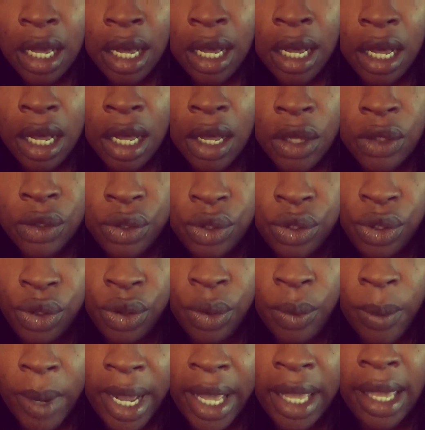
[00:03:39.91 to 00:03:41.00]
to
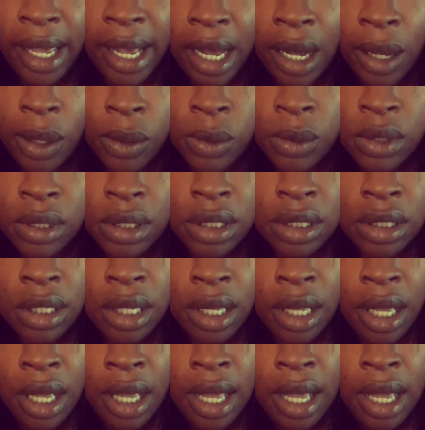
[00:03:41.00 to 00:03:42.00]
the White House.